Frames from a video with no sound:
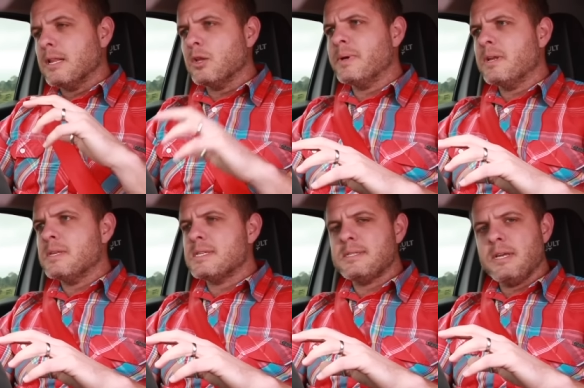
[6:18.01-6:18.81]
a little bit
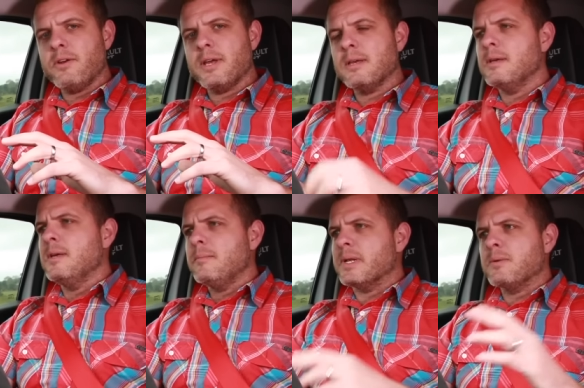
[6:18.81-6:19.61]
of the steering,
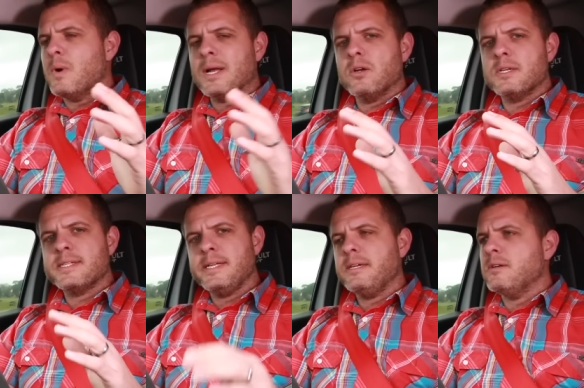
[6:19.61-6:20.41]
but quite
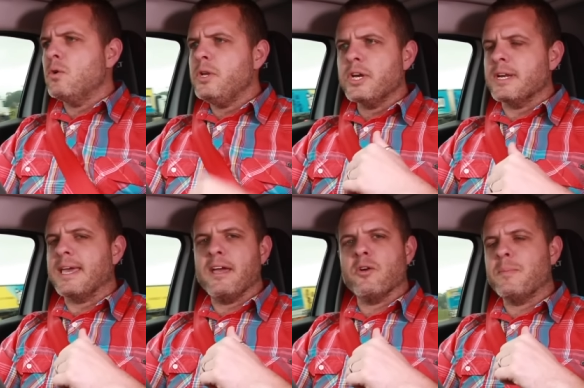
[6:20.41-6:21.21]
honestly all you're
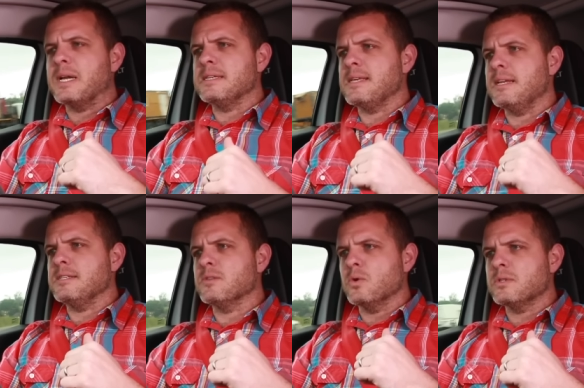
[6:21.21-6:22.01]
going to care about is
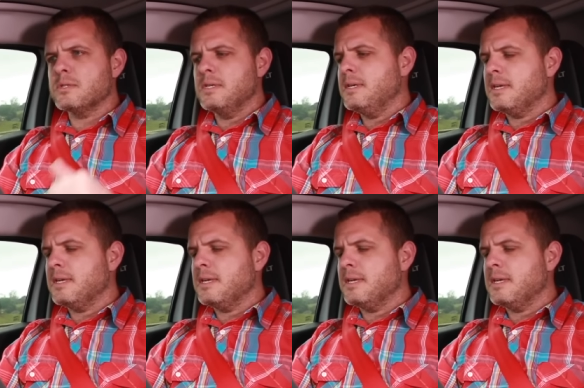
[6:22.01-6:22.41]
that exhaust.